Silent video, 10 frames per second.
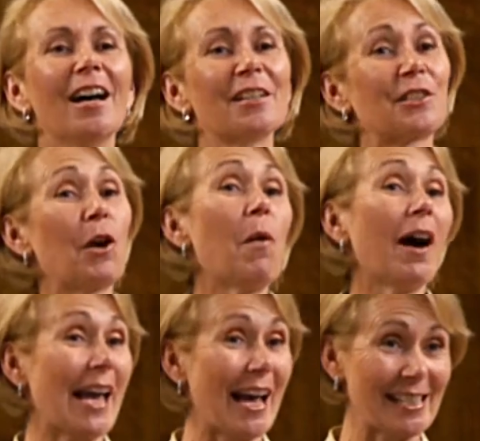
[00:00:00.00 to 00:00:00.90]
So I
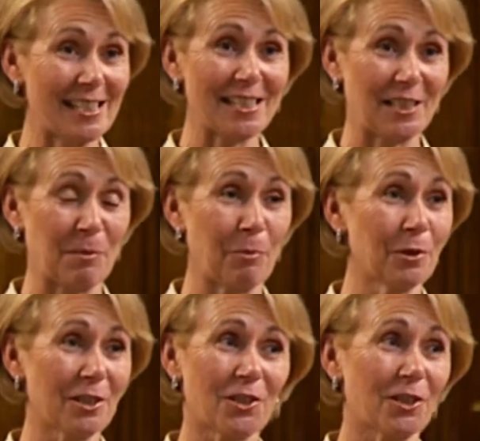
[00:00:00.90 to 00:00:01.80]
hate to
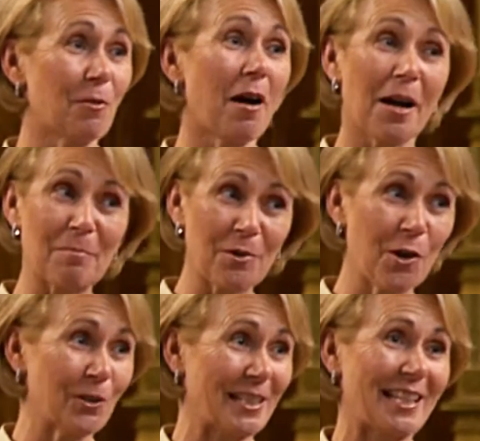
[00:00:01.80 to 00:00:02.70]
disappoint you, I'm
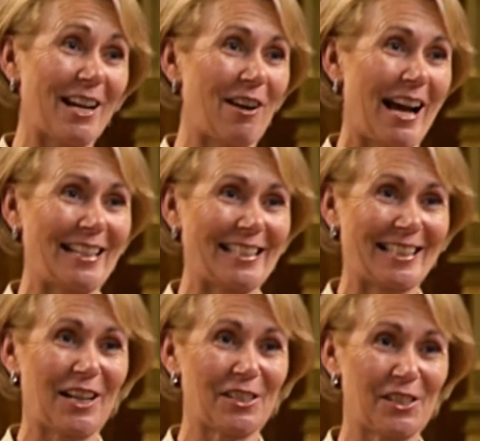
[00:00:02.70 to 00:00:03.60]
not Sarah
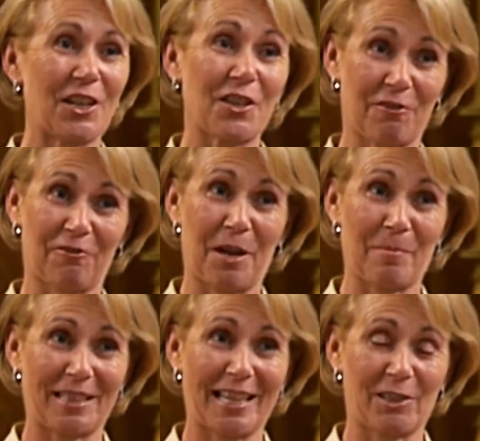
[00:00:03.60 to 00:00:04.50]
Alexander, the
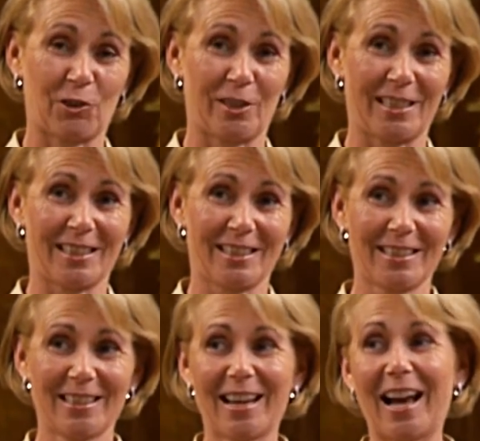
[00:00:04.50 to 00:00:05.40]
famous actress.
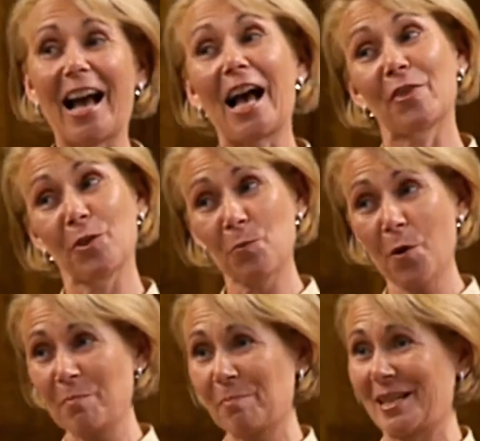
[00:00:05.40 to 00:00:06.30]
And there
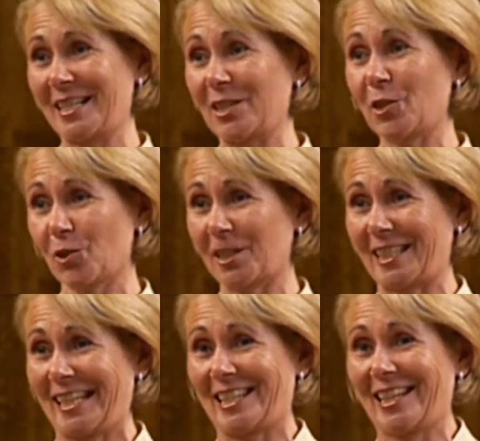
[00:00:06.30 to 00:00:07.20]
won't be any
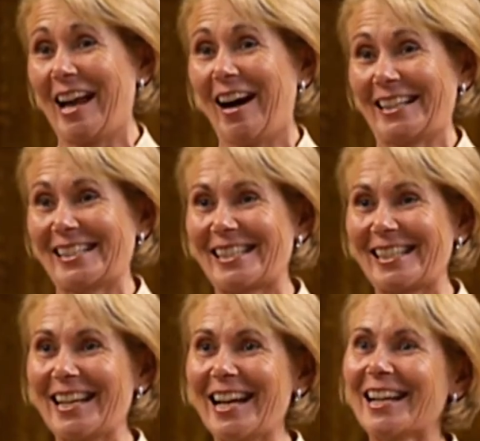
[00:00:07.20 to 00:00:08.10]
nudity tonight,
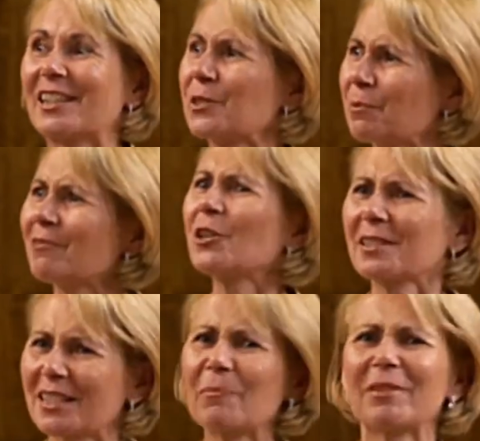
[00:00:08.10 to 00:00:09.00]
because we've got
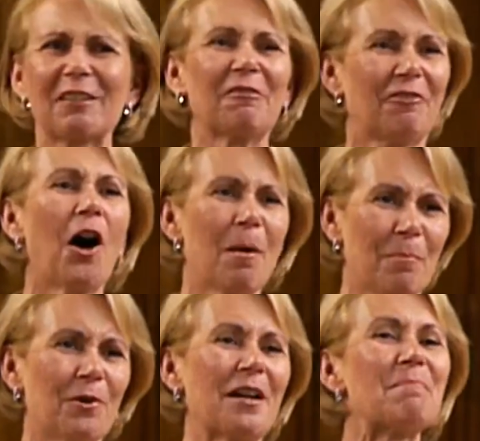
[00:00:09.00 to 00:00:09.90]
something far
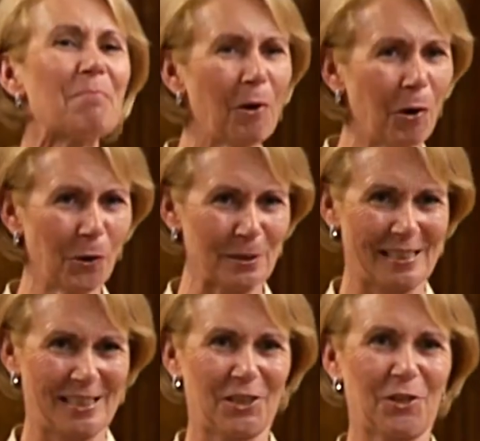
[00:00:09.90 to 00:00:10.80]
more
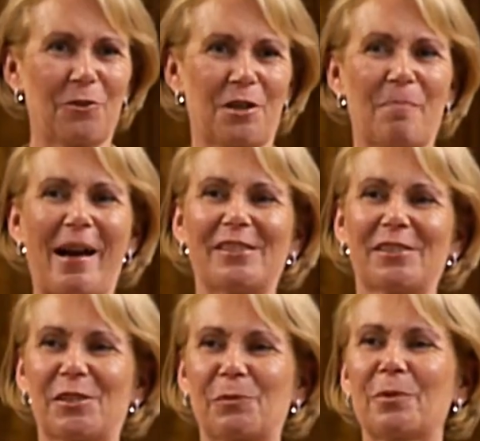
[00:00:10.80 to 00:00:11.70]
important to talk
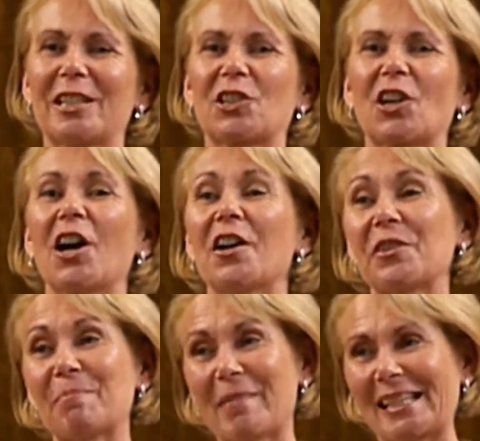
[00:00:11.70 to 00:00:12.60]
about, which are the
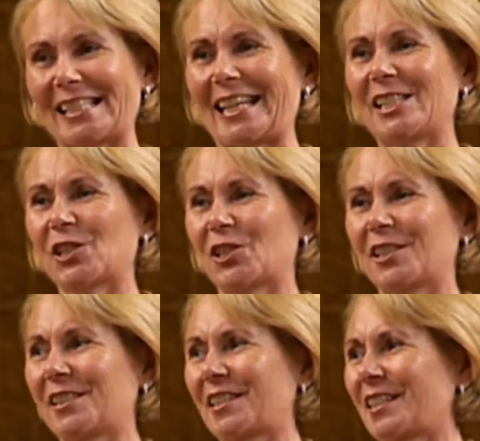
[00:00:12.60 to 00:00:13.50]

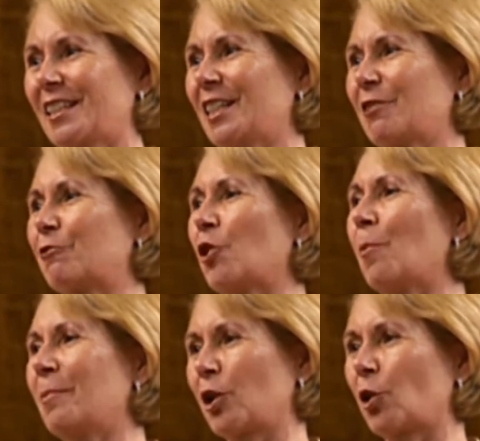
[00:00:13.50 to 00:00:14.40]
meditations
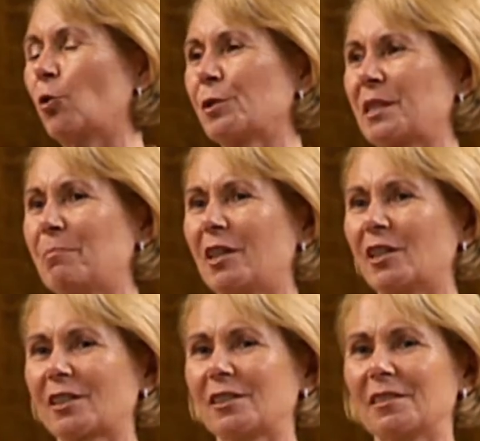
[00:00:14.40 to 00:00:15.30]
from A Course in
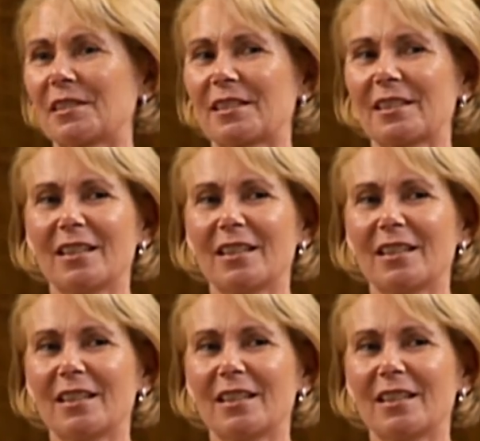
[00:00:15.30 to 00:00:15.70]
Miracles.